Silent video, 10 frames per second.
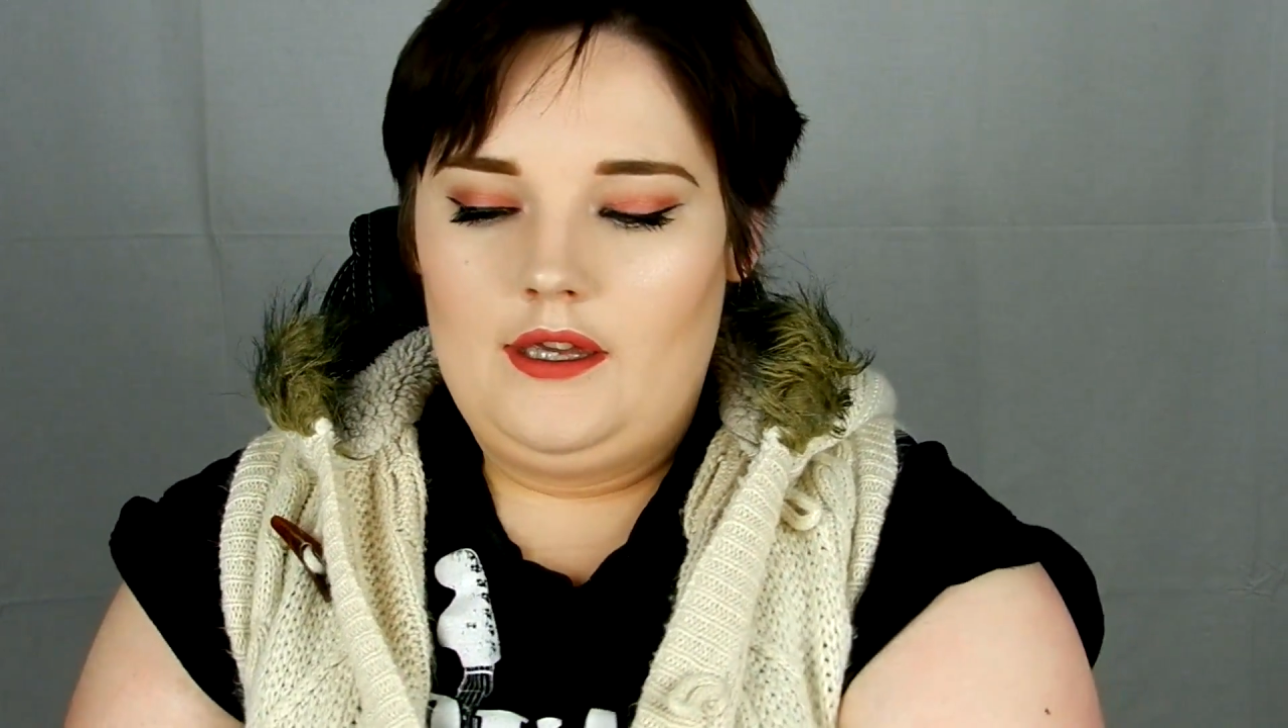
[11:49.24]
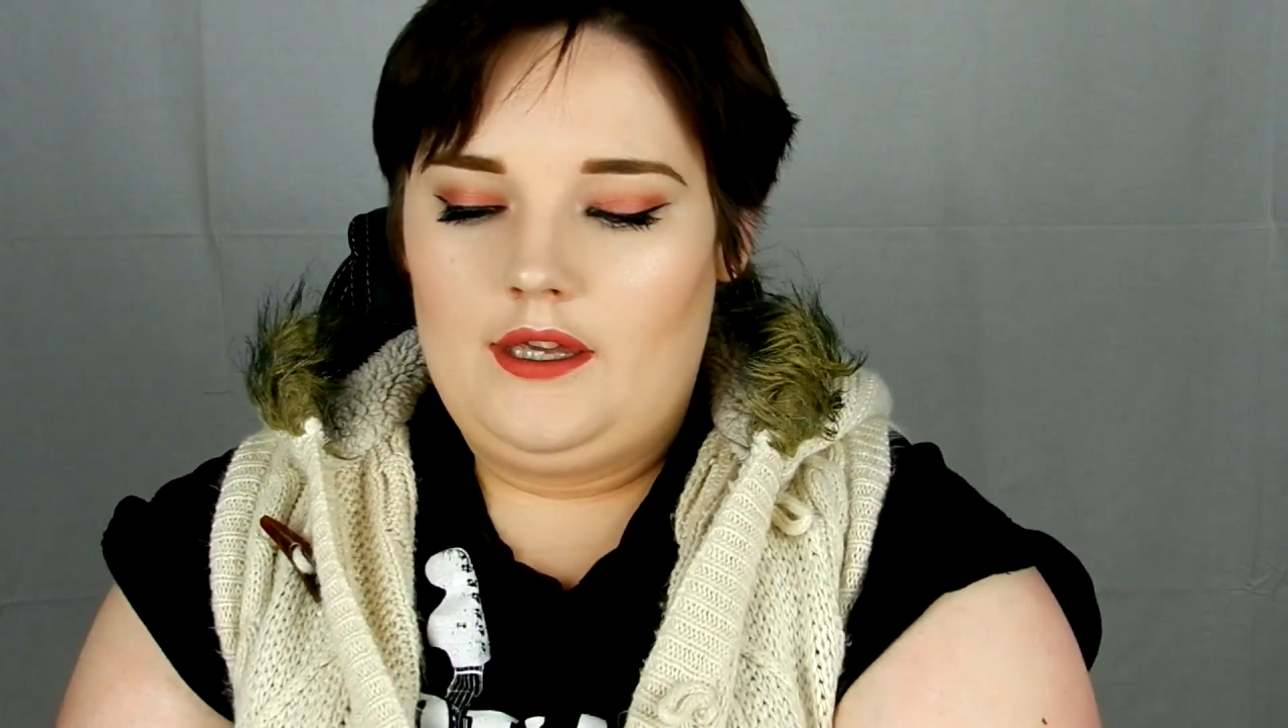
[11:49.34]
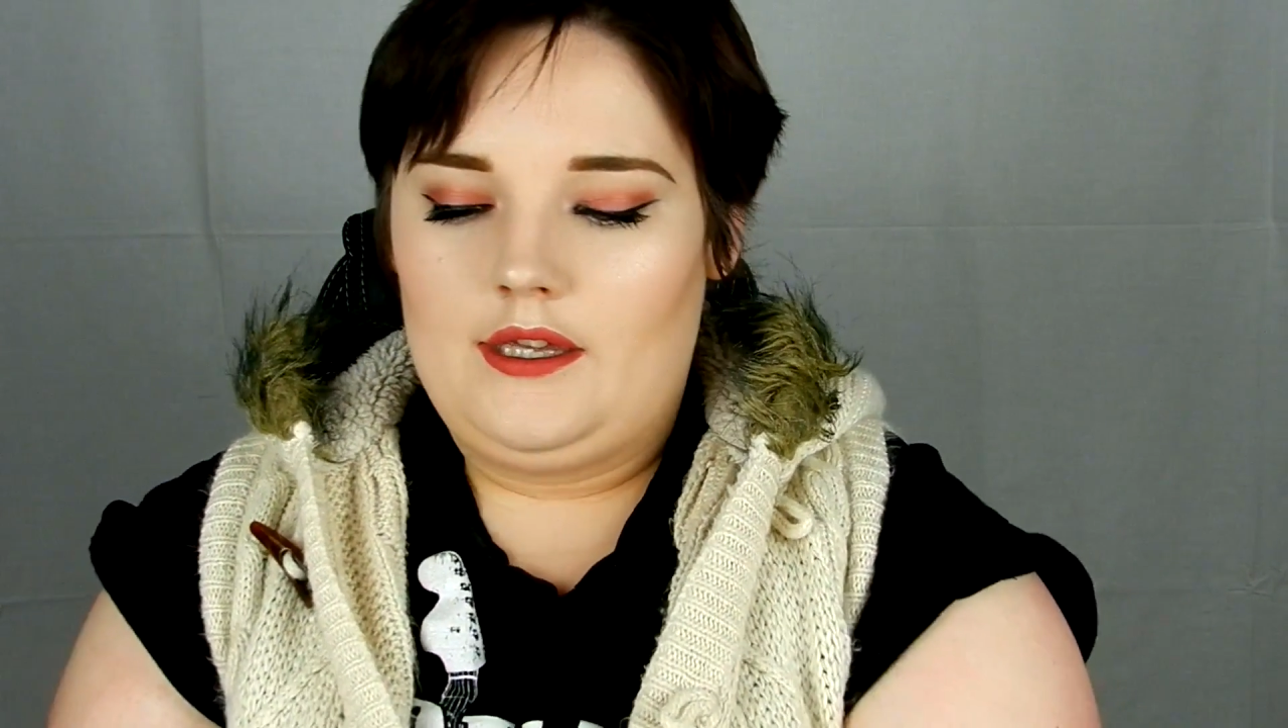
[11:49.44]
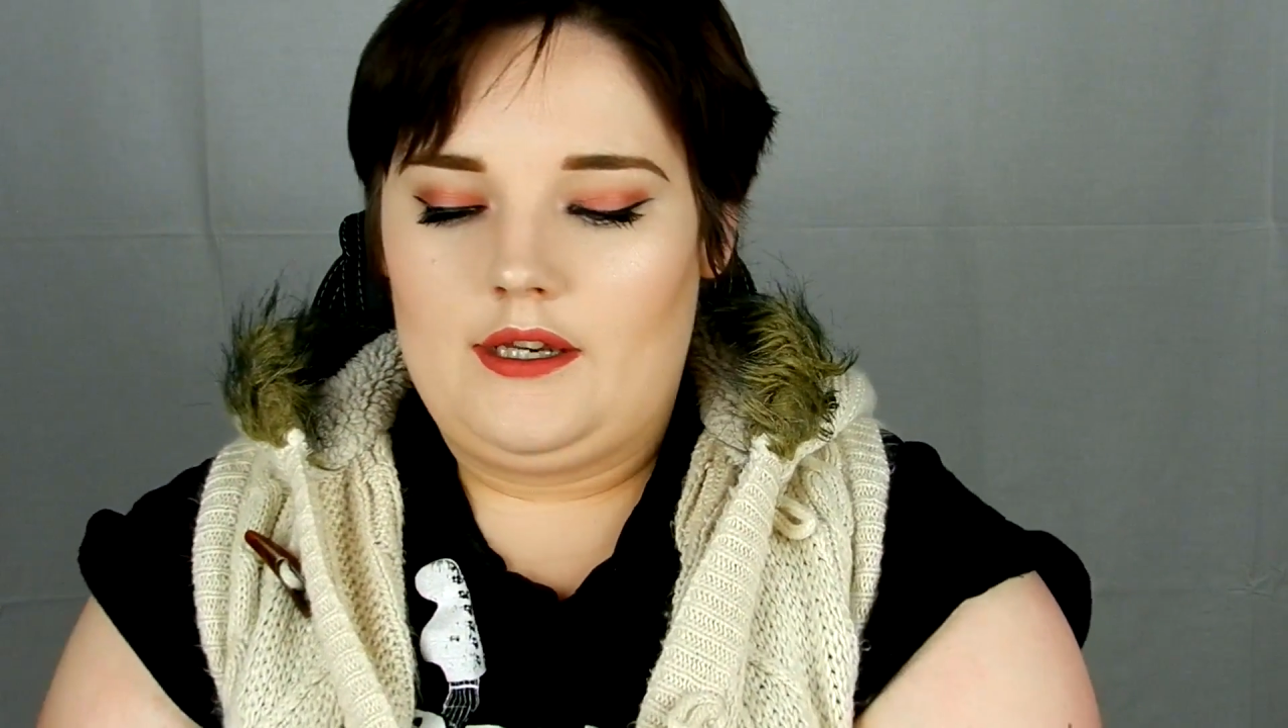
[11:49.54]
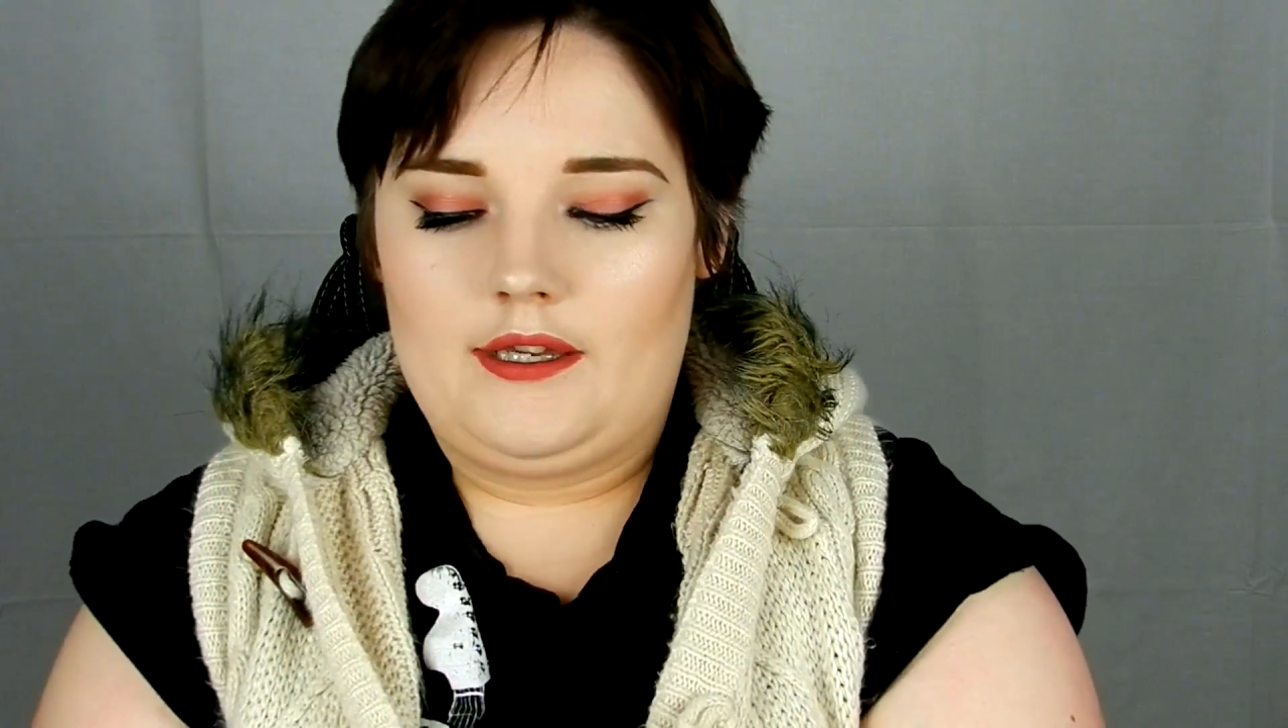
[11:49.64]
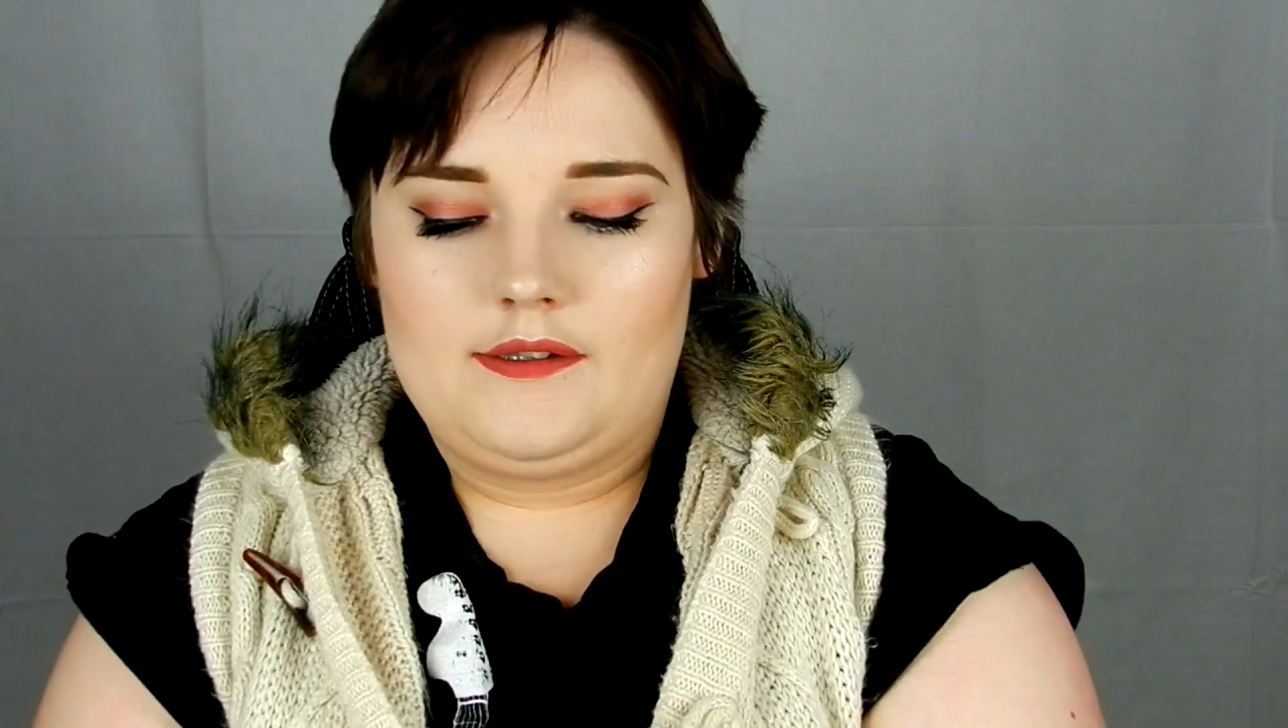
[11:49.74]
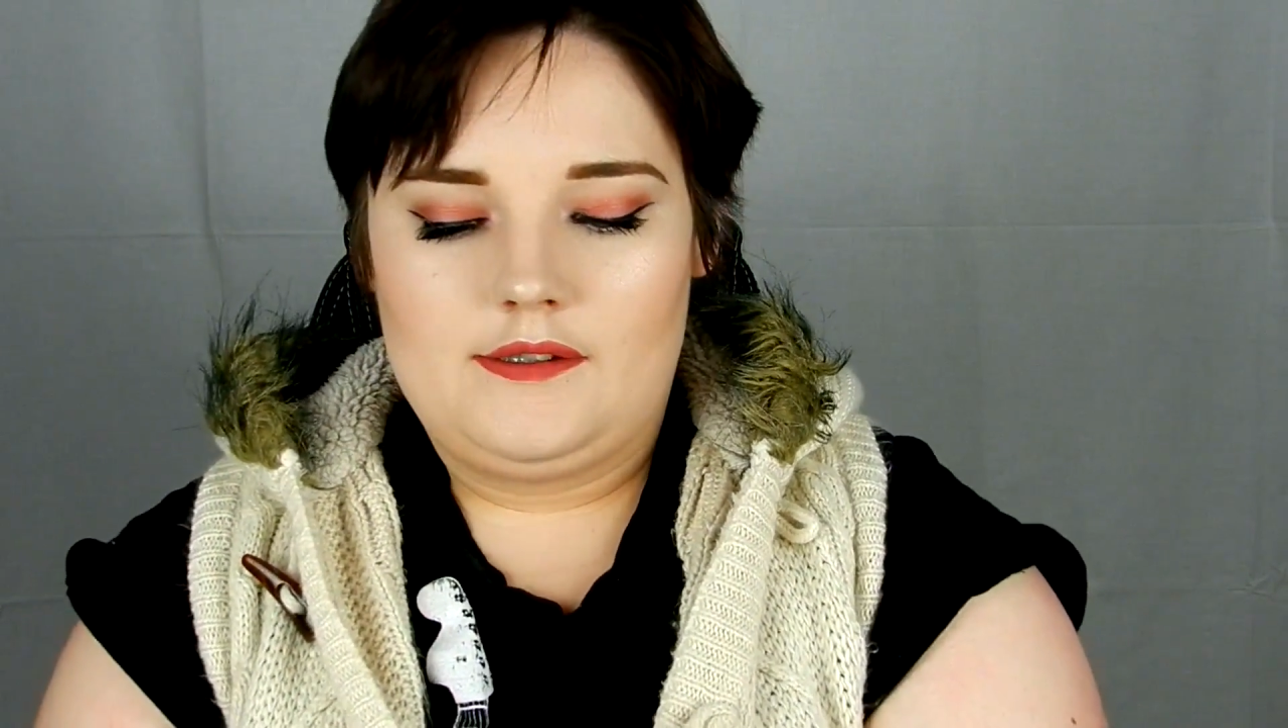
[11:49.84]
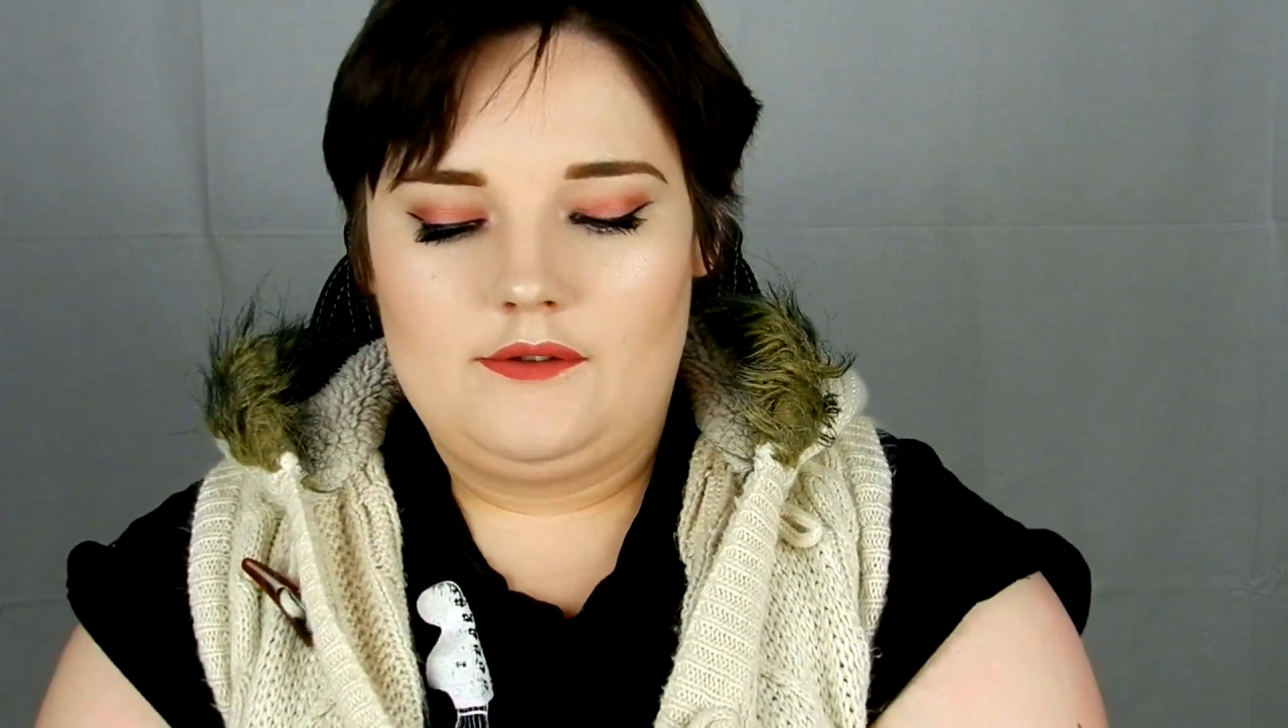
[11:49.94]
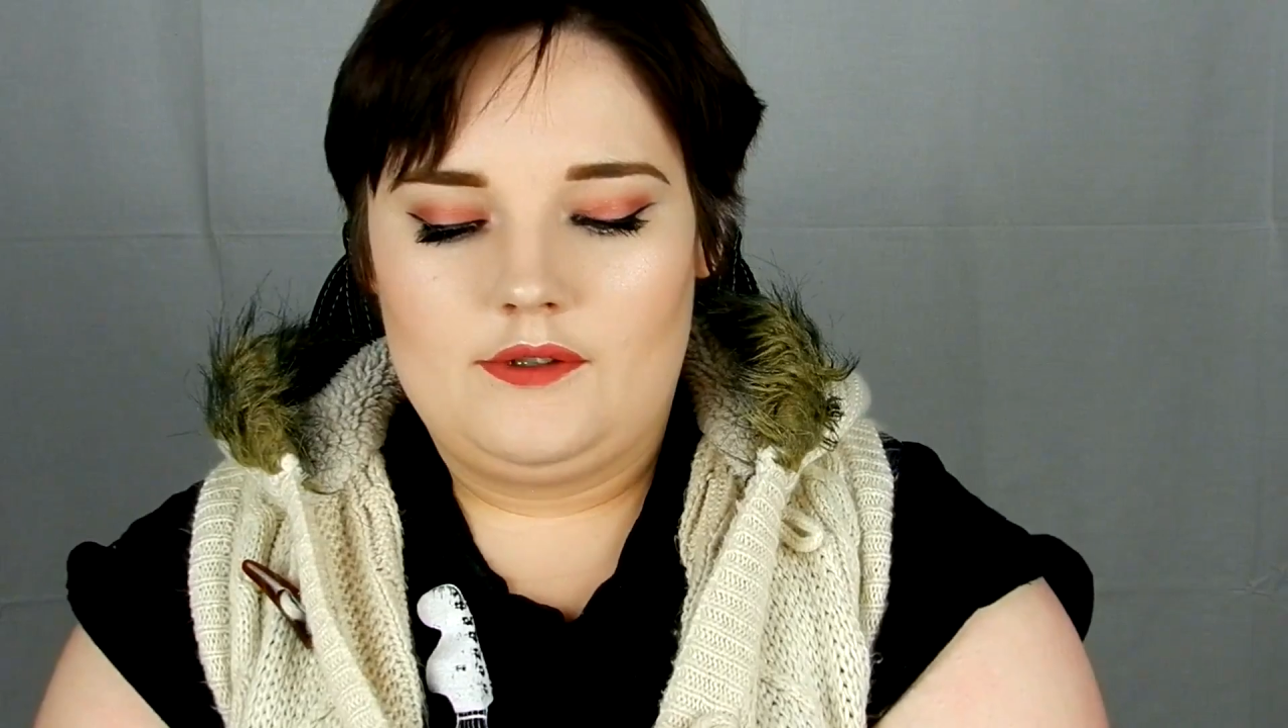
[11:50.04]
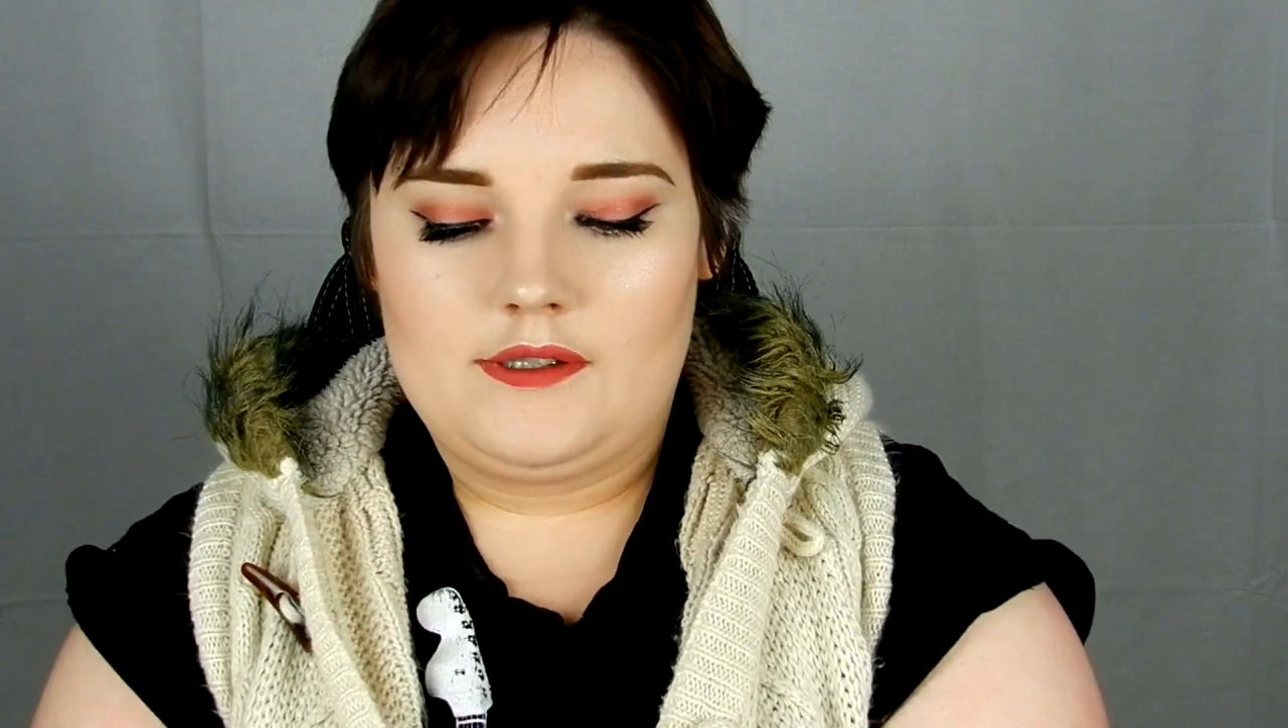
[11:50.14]
and as
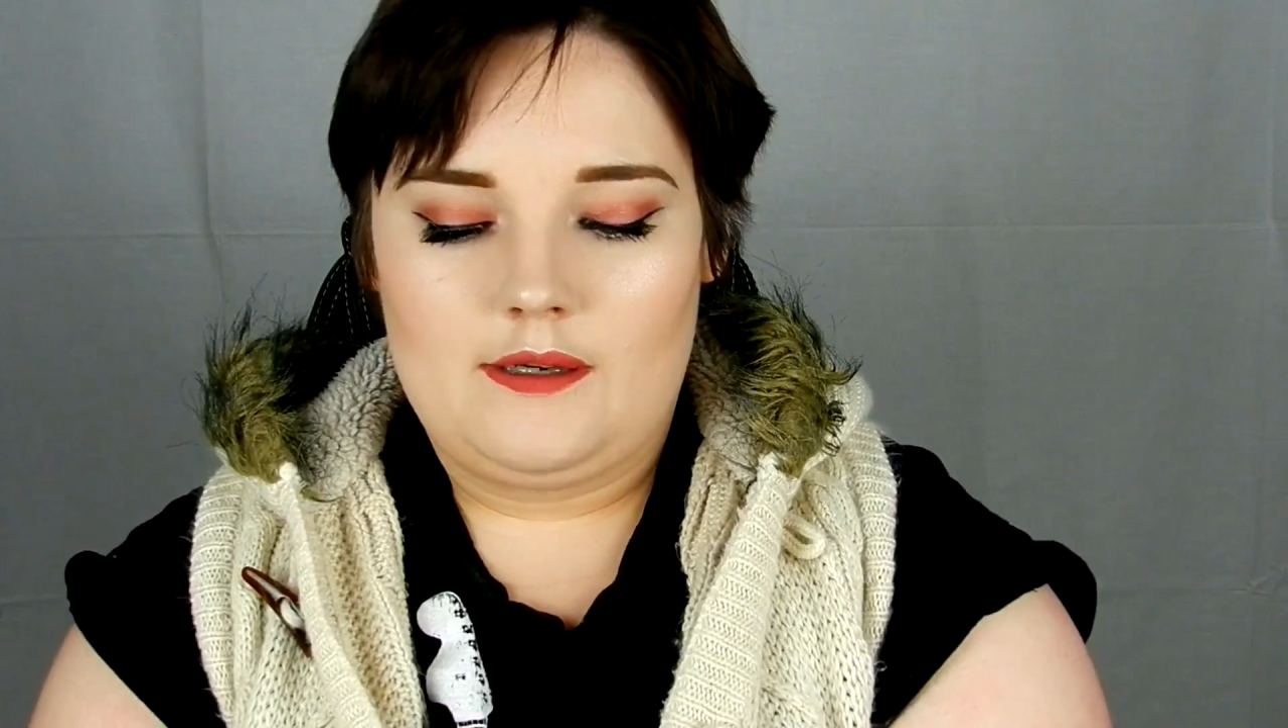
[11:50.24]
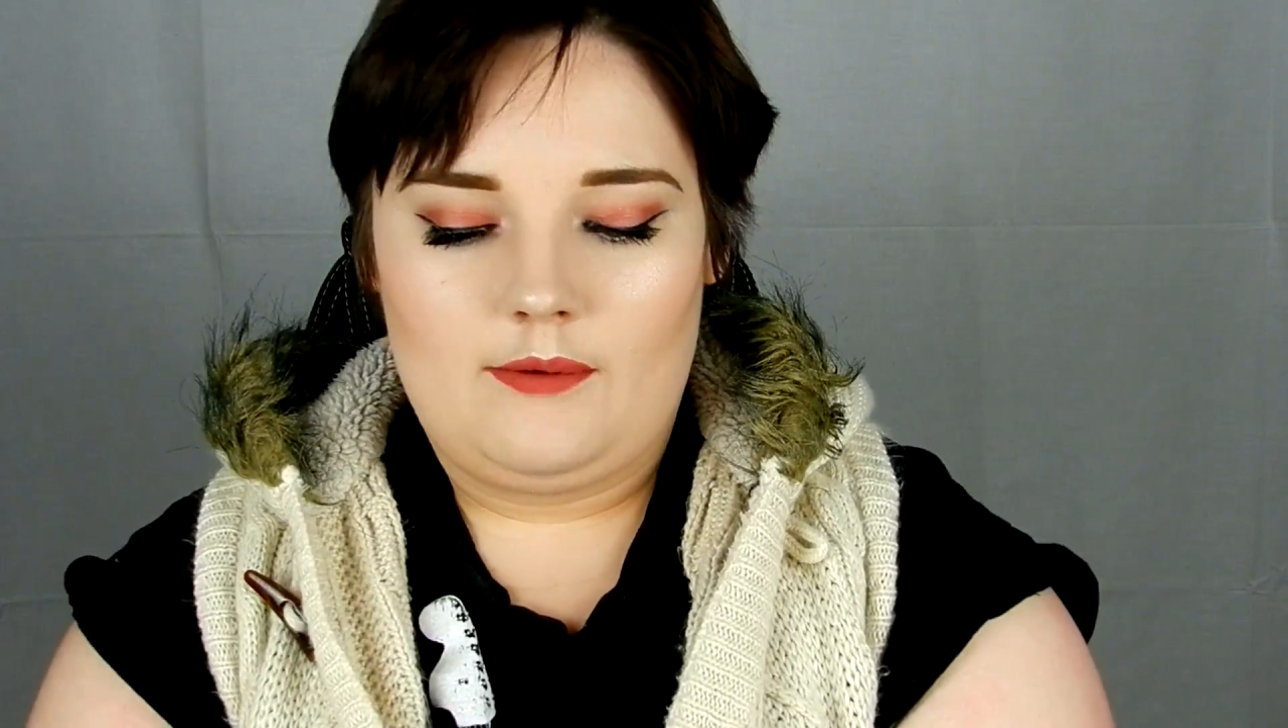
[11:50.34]
soon as I